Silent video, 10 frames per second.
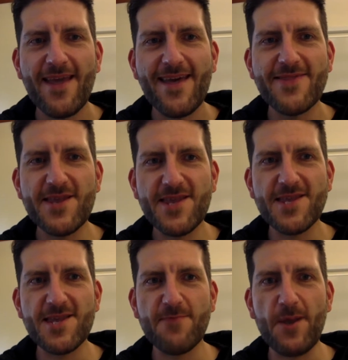this is a
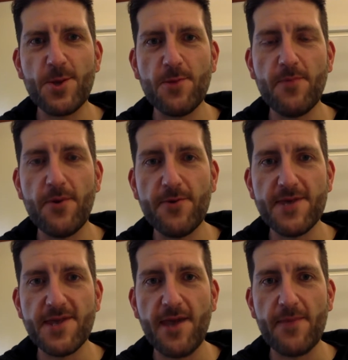special bonus
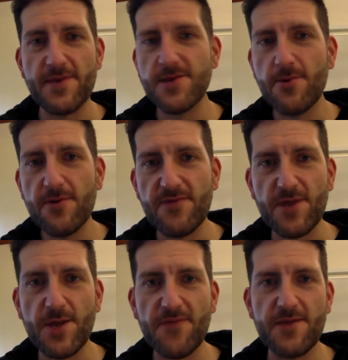episode of the
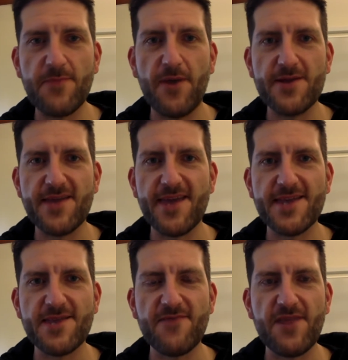Shifted podcast
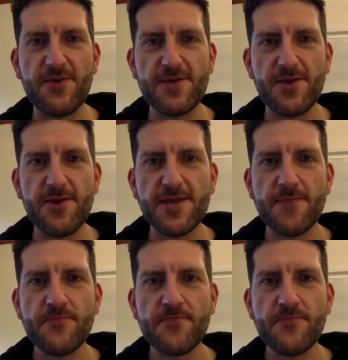and video series.